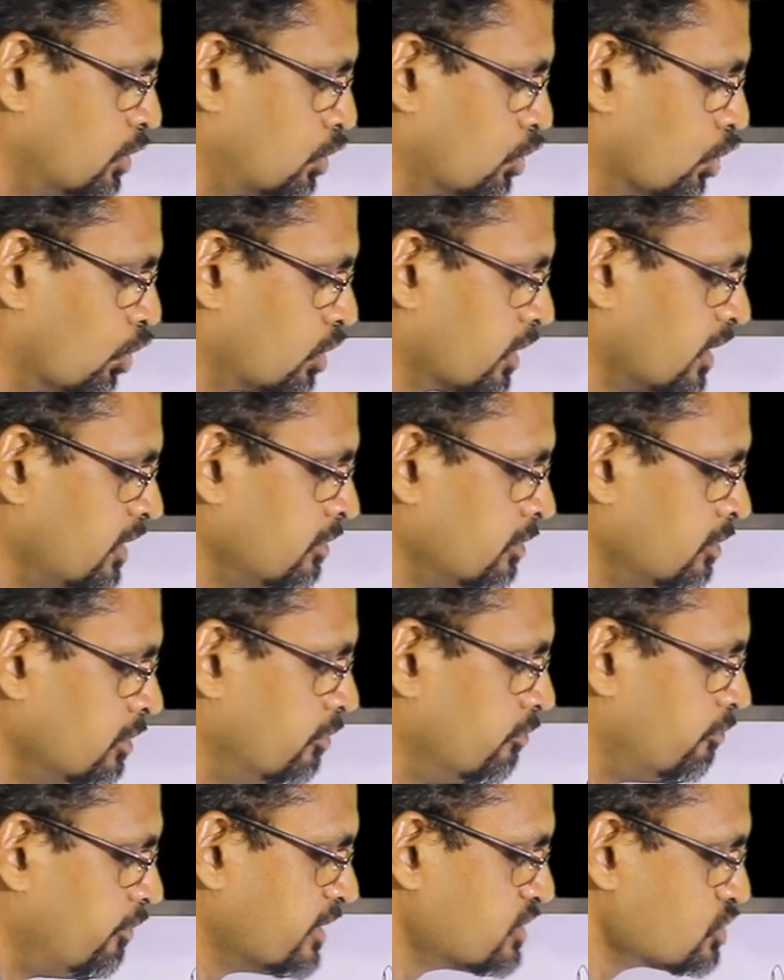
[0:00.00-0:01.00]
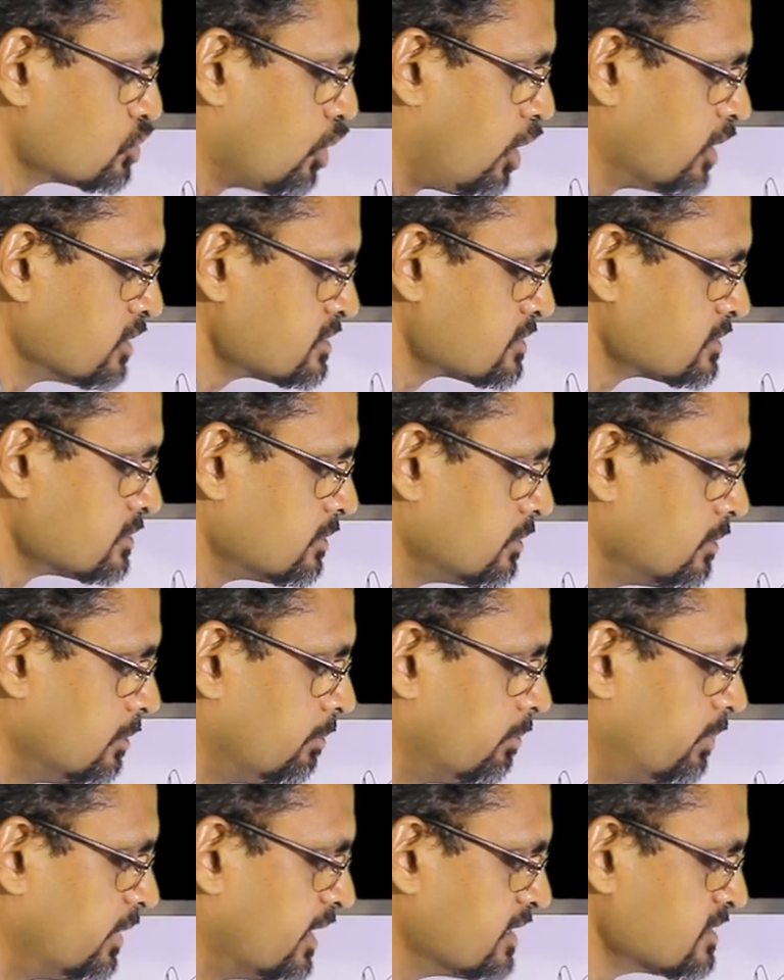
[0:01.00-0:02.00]
total fixed cost
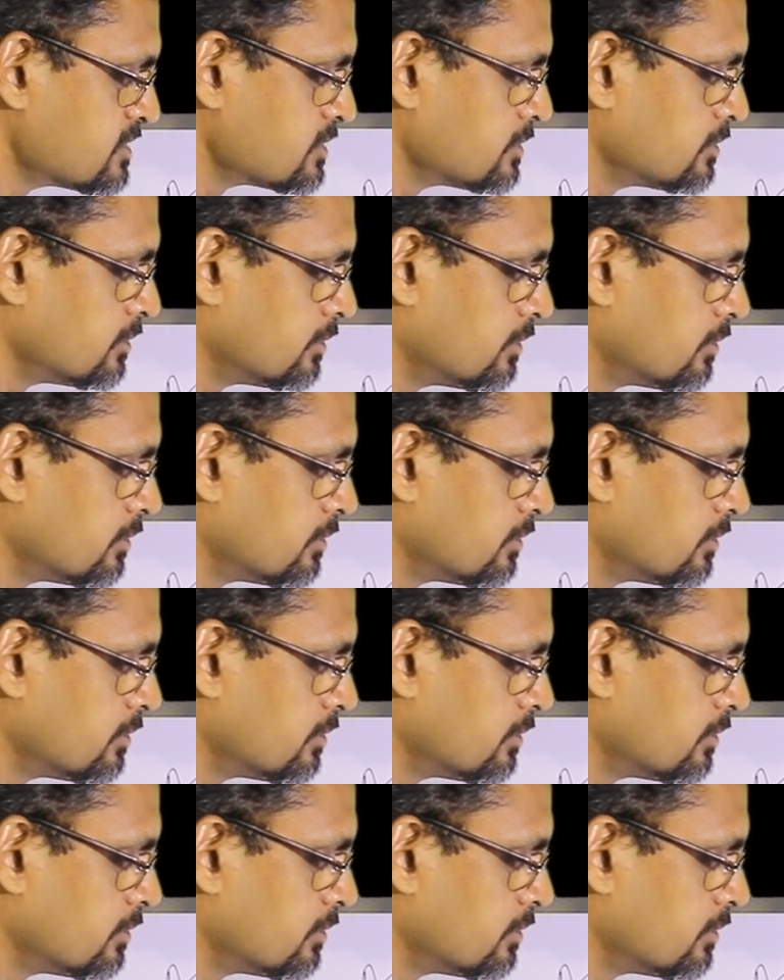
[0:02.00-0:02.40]
plus